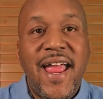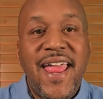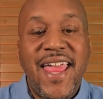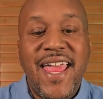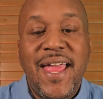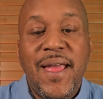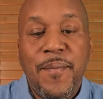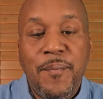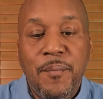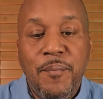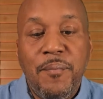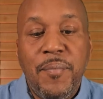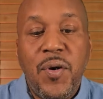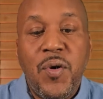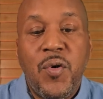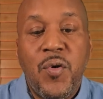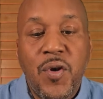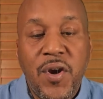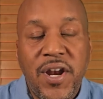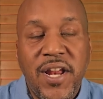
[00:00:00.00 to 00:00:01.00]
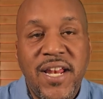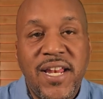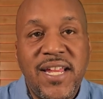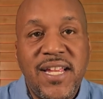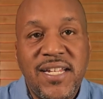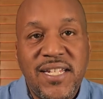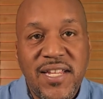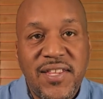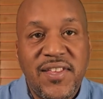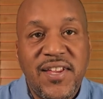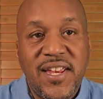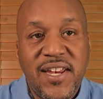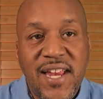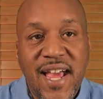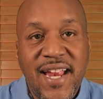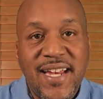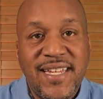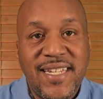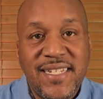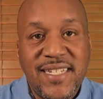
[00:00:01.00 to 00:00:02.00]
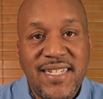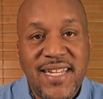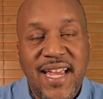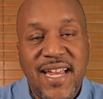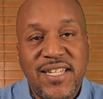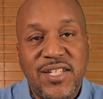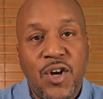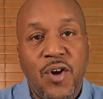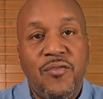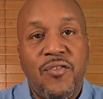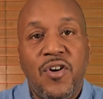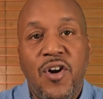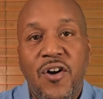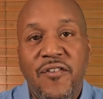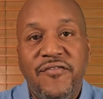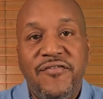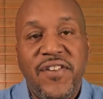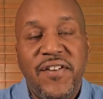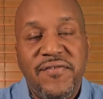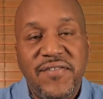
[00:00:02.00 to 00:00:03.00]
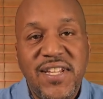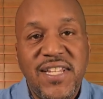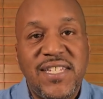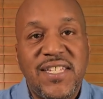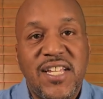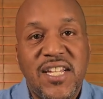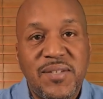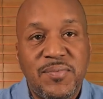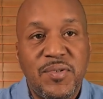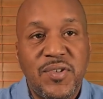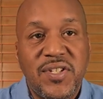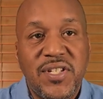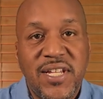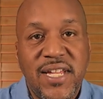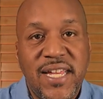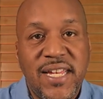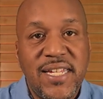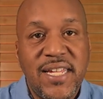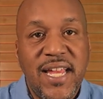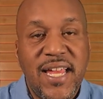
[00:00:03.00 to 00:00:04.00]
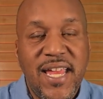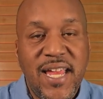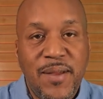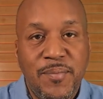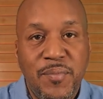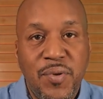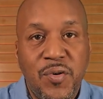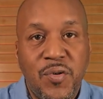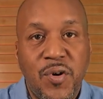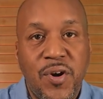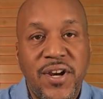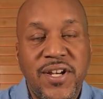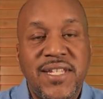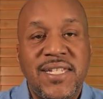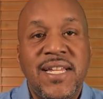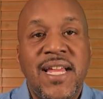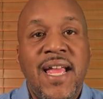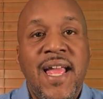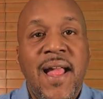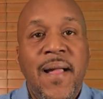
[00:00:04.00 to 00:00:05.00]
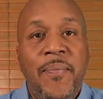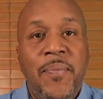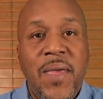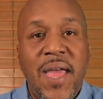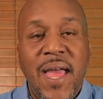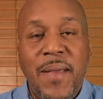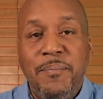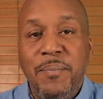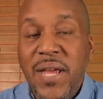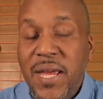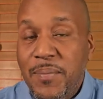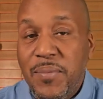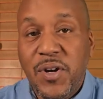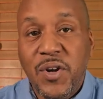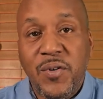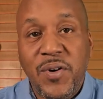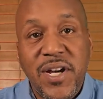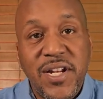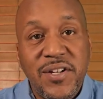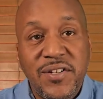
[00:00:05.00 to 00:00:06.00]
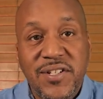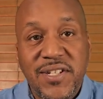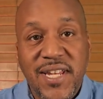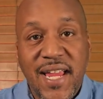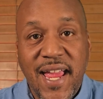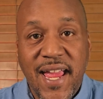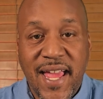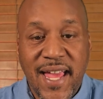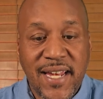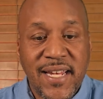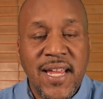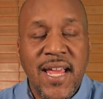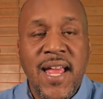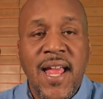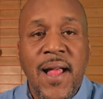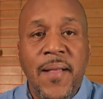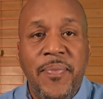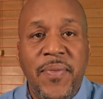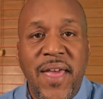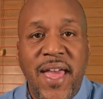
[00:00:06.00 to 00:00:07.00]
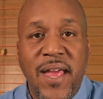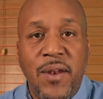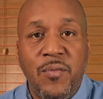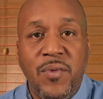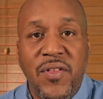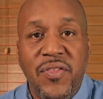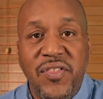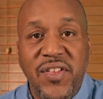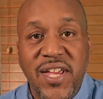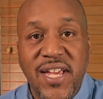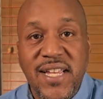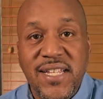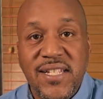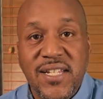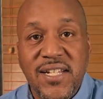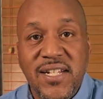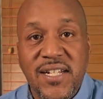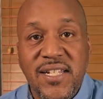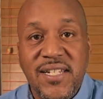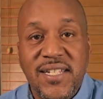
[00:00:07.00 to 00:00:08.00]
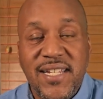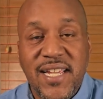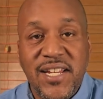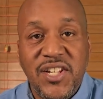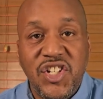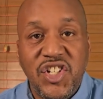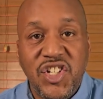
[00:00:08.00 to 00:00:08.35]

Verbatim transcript: imported into the United States. Overall, fifty-six percent imports. And people don't understand that when these goods get